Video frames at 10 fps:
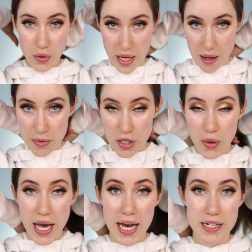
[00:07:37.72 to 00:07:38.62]
Okay, I'm gonna
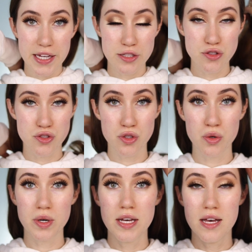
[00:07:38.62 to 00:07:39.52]
go ahead and
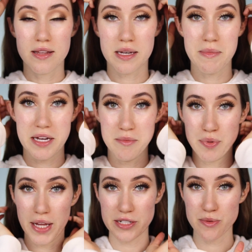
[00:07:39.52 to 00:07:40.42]
do like my
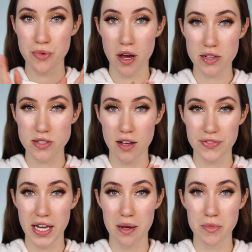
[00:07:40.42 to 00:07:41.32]
complexion products
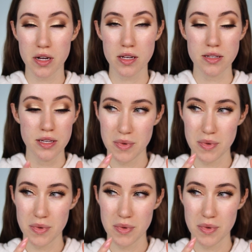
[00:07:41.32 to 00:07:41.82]
off camera.